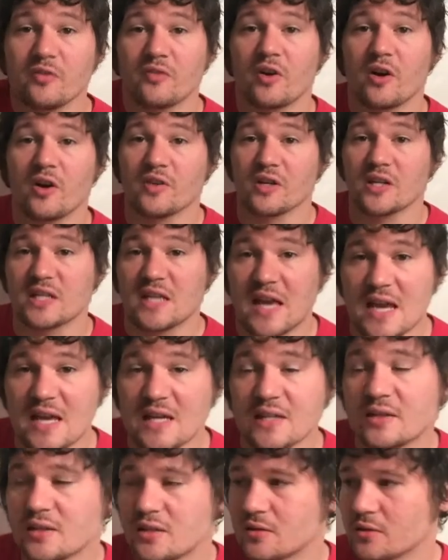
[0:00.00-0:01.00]
in front of a
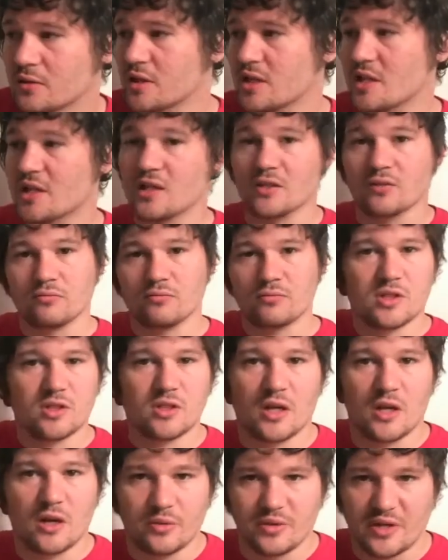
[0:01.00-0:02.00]
gate leading
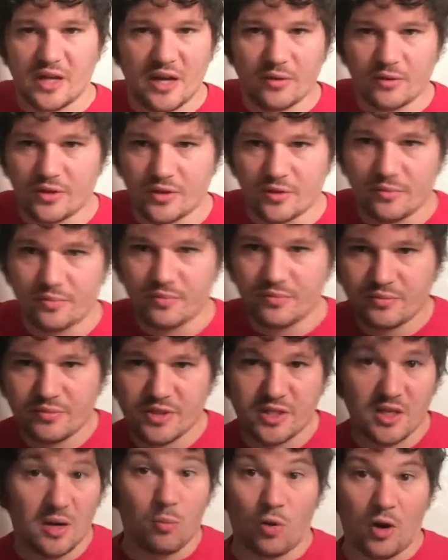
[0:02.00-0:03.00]
down to
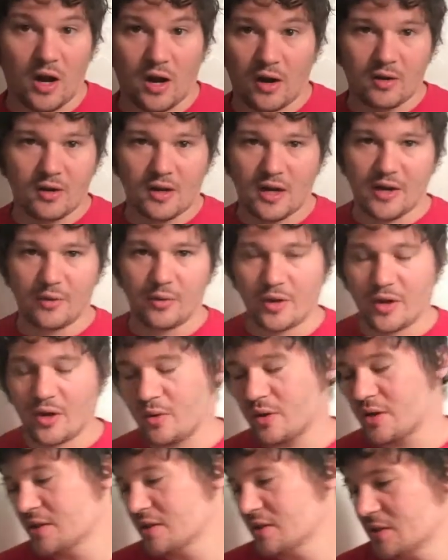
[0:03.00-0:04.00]
somewhere. I don't
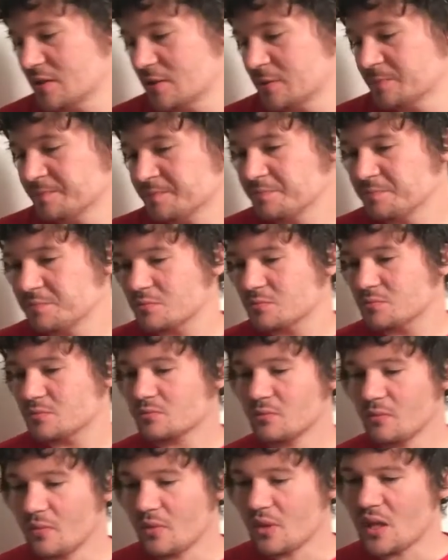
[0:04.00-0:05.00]
know.
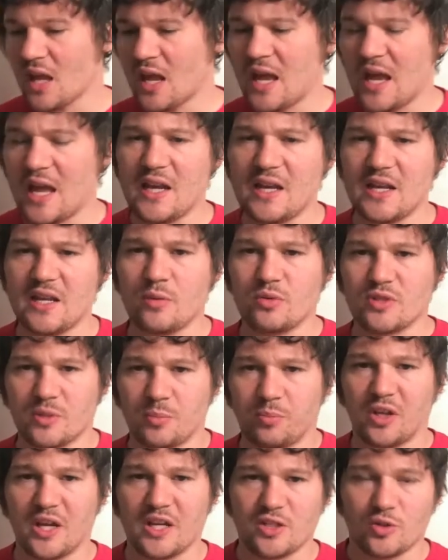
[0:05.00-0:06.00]
And it was
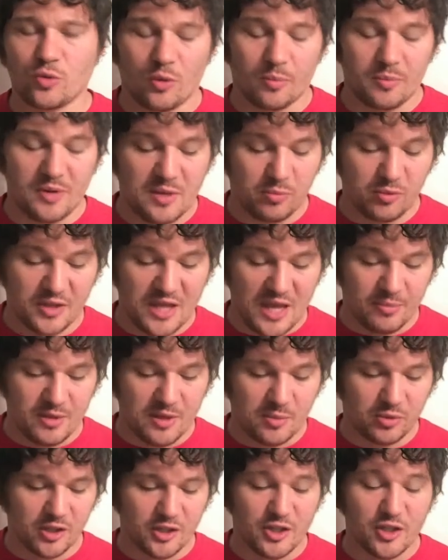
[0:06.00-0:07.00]
a place where people
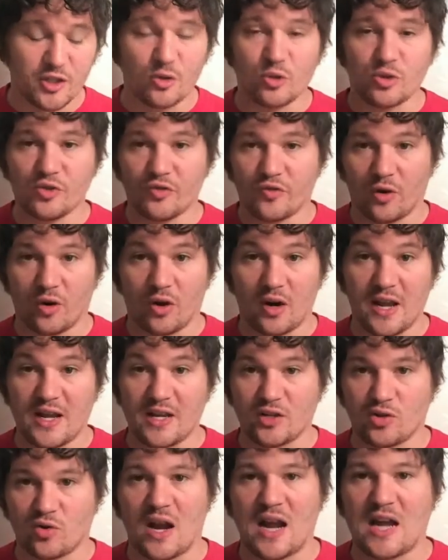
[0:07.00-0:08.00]
had used for
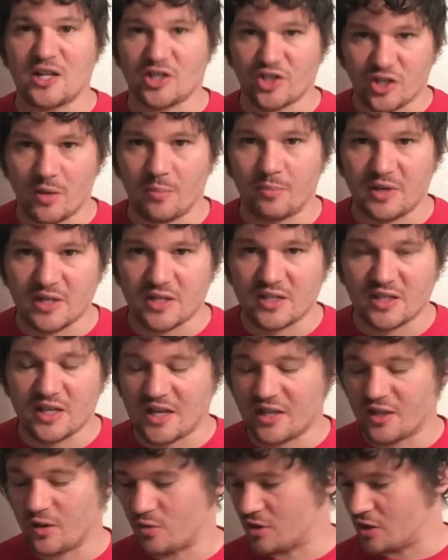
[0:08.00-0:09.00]
a trash dumping
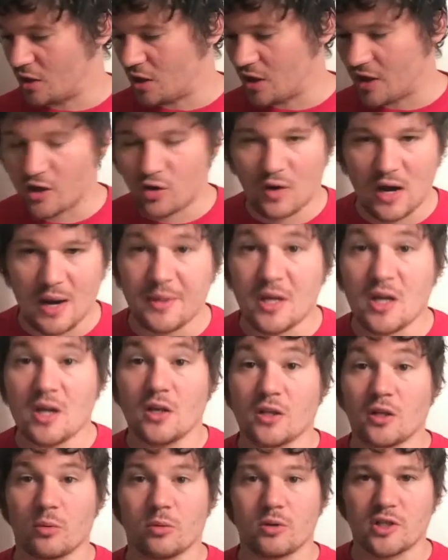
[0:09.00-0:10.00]
site. There was a lot of crap.
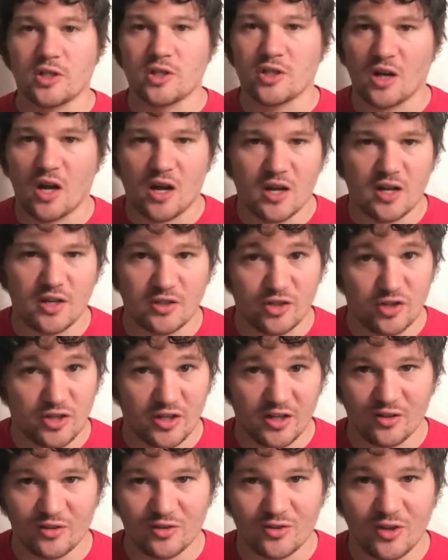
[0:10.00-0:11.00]
There were shotgun
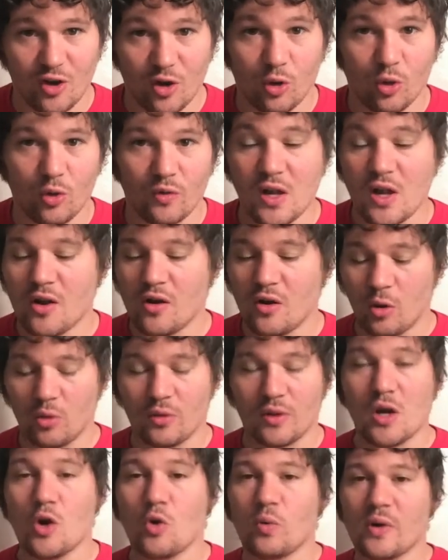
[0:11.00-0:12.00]
shells all over.
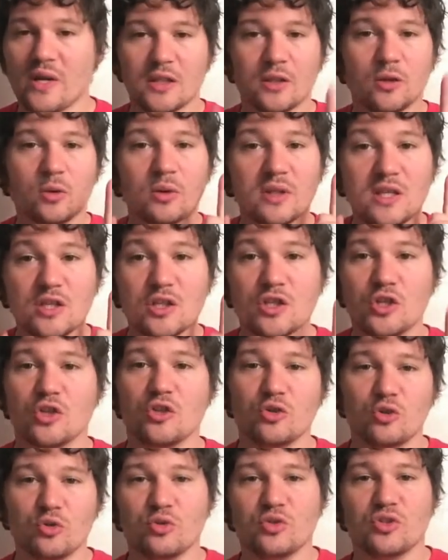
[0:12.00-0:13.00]
Oh, we literally
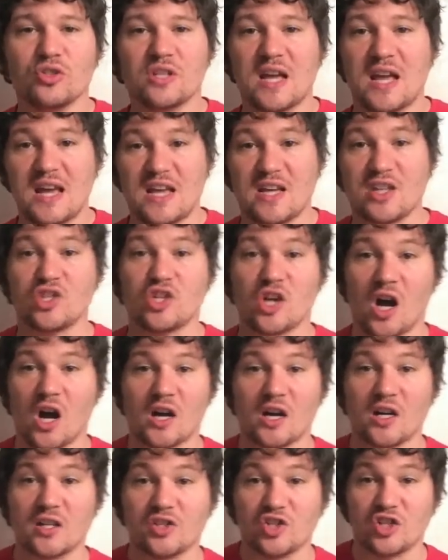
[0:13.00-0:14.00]
used a
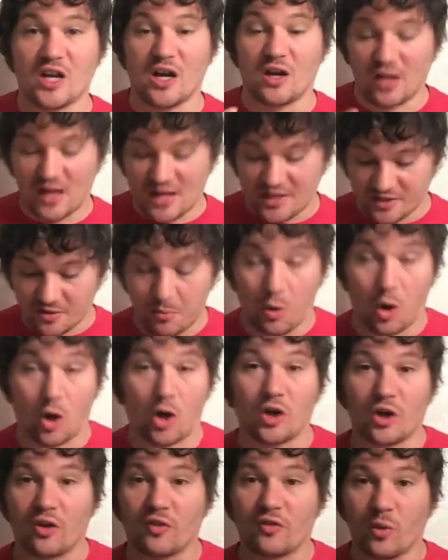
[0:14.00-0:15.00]
shotgun shell as a
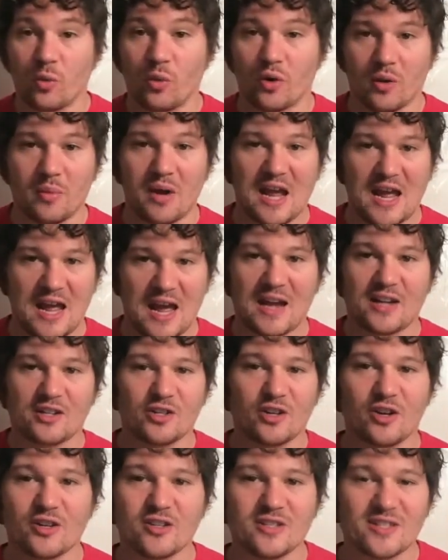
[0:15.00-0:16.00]
marker for one of my
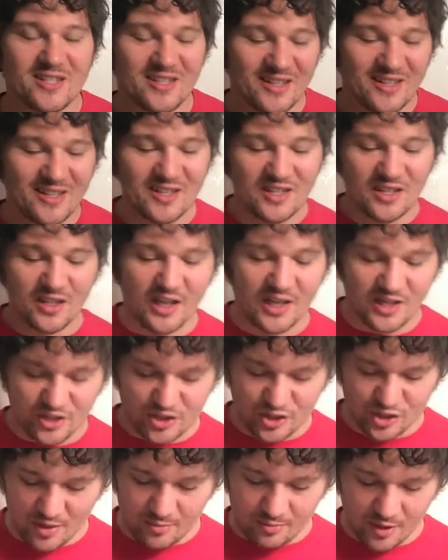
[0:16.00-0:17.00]
actors. Like,
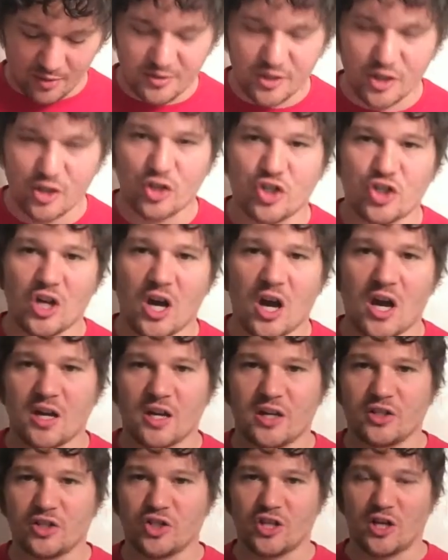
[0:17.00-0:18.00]
step up to your
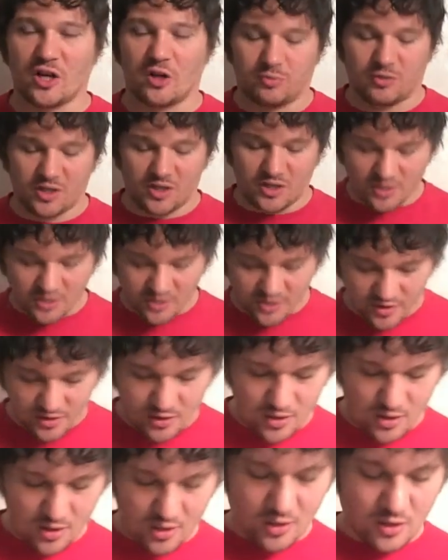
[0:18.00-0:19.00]
shotgun shell, please.
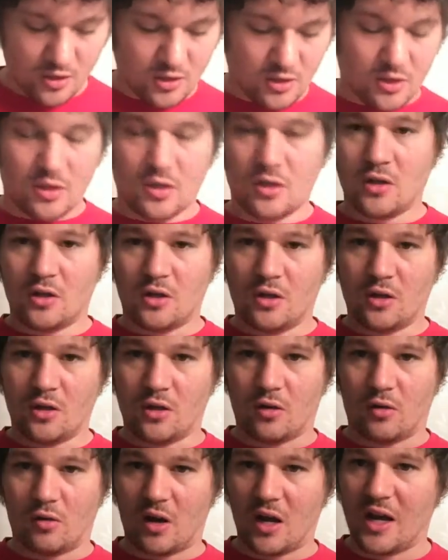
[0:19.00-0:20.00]

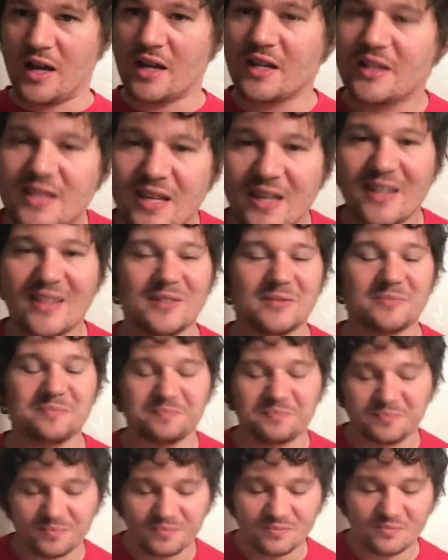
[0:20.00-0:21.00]
All right.
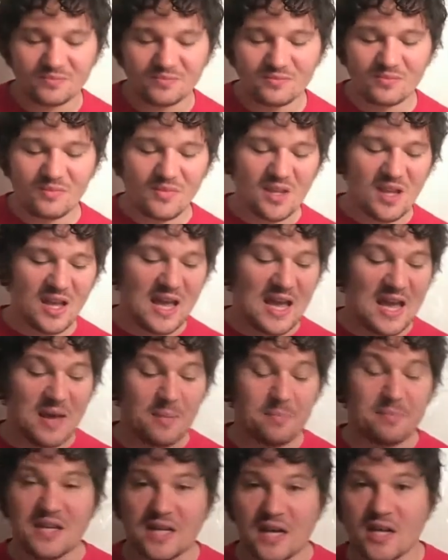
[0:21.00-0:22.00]

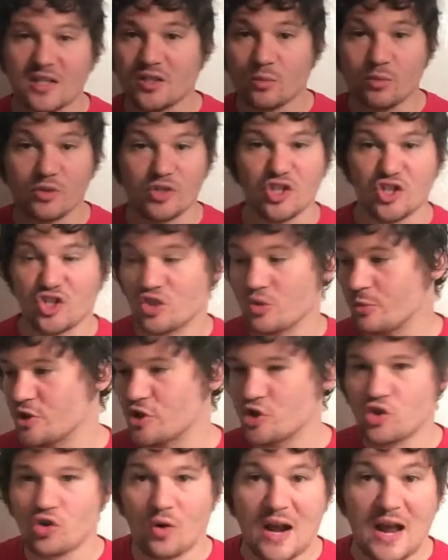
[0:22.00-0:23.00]
And because there was just so
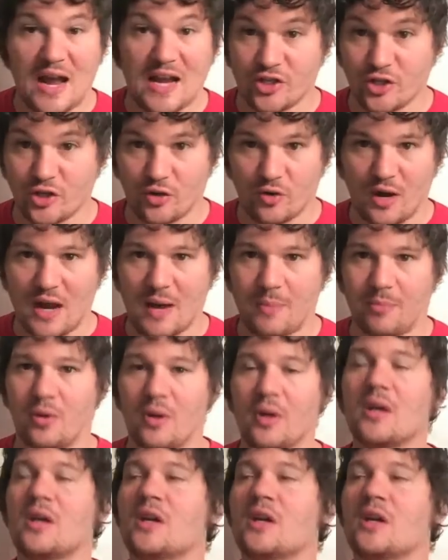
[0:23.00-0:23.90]
much trash and crap